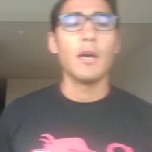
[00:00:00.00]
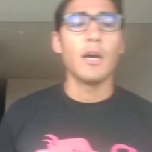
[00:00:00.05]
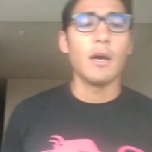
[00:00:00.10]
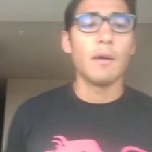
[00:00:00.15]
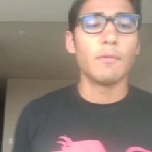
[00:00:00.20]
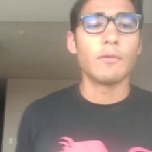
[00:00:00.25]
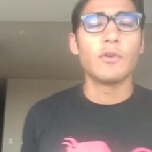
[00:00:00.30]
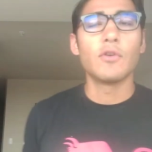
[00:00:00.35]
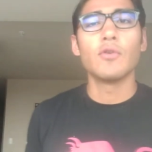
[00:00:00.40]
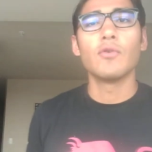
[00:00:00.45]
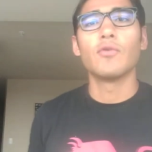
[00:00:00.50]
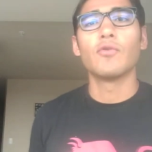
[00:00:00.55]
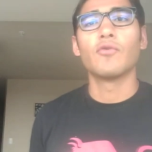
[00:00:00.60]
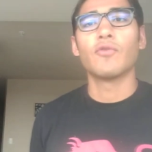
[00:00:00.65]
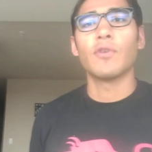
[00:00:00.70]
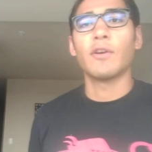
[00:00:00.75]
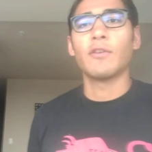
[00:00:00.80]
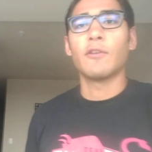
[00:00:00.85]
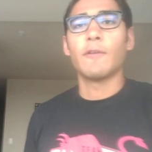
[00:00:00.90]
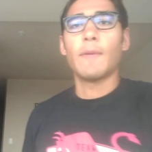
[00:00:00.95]
I'm too
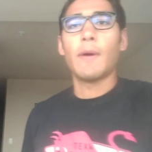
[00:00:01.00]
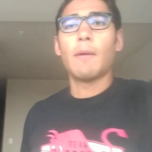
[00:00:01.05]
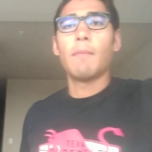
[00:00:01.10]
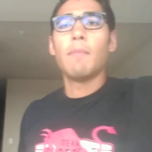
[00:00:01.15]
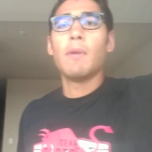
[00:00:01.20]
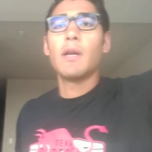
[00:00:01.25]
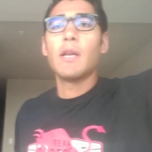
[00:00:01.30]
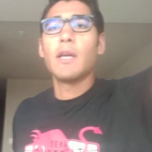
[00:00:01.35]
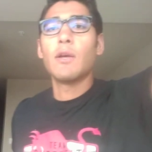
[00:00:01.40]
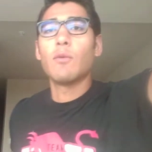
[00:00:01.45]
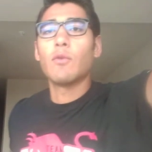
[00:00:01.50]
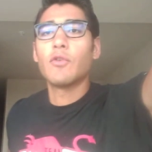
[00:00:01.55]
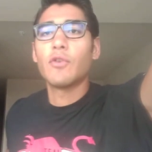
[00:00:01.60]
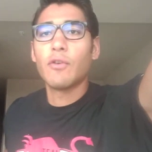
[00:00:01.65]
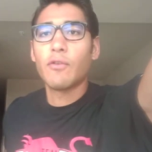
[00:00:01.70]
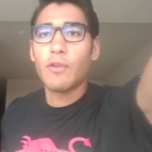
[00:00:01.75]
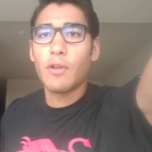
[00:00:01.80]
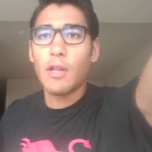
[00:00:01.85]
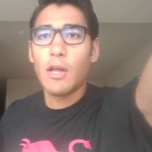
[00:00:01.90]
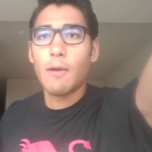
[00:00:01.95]
stressed about money, which
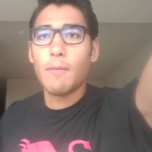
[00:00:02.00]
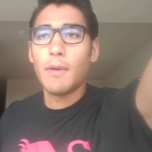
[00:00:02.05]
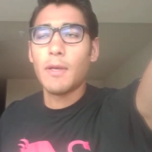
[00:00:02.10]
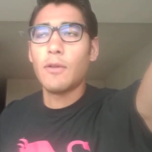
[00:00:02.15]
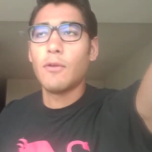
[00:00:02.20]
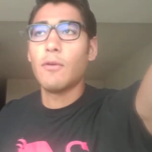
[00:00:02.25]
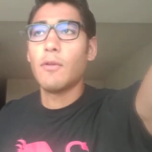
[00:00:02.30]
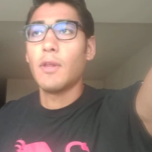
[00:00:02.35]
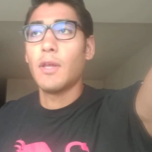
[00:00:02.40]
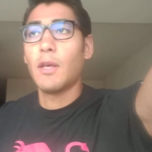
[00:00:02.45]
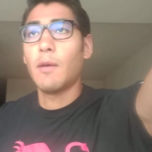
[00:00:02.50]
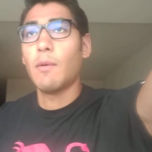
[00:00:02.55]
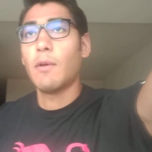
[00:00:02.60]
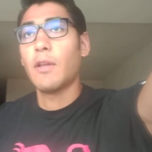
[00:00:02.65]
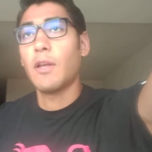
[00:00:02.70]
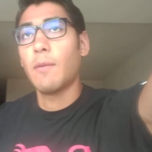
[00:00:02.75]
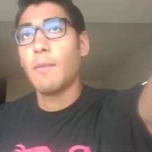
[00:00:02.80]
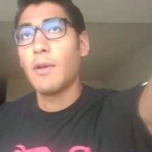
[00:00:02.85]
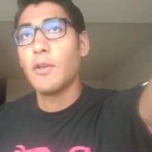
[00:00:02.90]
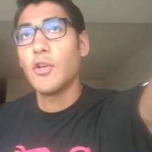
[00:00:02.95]
doesn't allow me to think about
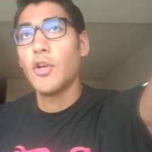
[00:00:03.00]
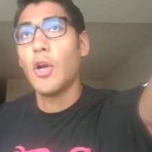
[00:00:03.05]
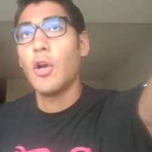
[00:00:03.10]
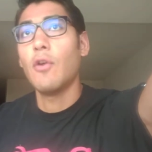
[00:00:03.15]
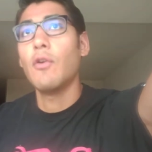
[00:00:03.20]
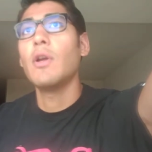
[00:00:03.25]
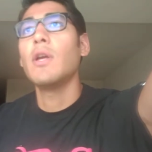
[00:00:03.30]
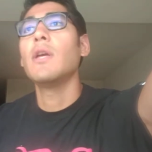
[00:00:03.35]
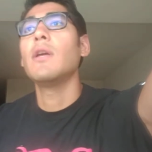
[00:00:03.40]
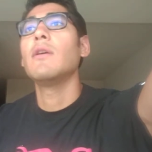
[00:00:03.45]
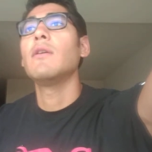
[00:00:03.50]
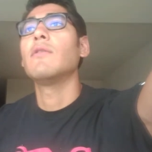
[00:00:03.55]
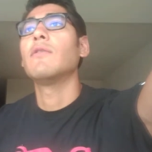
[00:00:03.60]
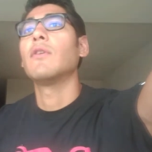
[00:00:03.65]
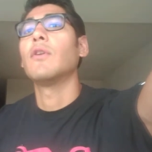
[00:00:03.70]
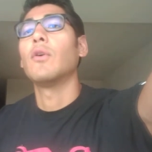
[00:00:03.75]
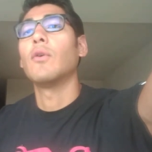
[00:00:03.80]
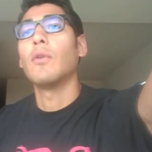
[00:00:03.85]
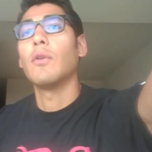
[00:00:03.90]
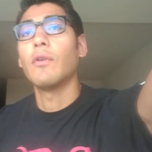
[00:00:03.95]
my GREs
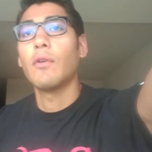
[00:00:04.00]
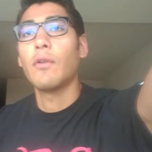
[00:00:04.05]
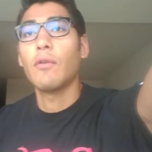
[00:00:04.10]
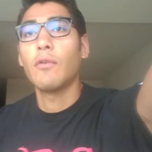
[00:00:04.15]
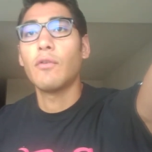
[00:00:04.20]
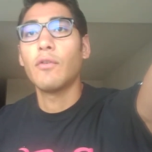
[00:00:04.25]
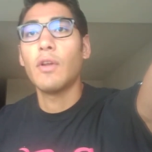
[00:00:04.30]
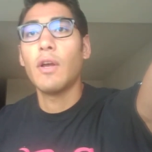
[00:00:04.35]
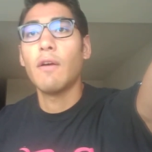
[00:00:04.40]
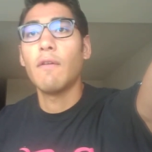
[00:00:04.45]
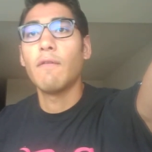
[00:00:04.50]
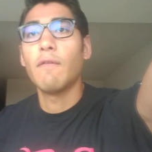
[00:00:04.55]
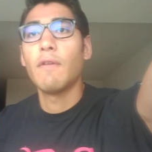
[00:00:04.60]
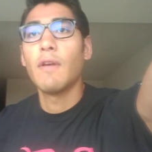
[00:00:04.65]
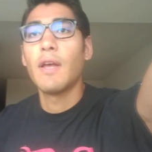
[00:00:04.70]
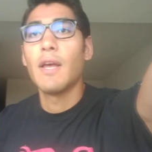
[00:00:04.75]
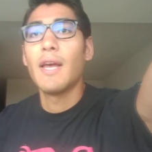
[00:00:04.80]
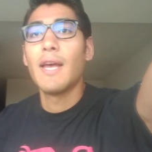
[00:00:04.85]
and all this other stuff.